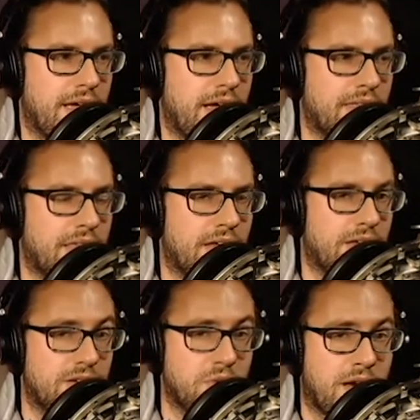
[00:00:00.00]
And
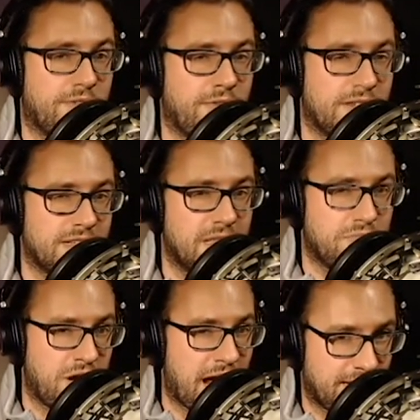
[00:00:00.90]
then you have to physically
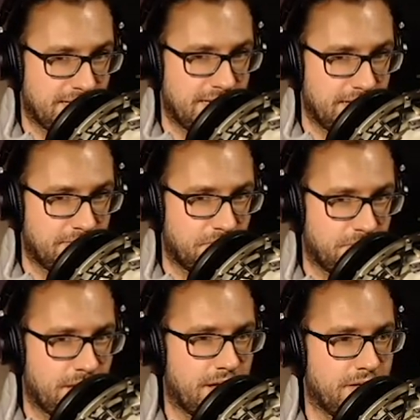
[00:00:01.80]
practice it
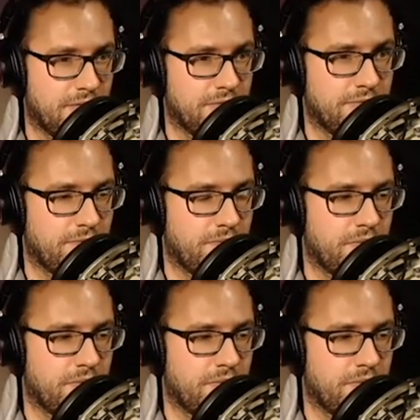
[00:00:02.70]
of,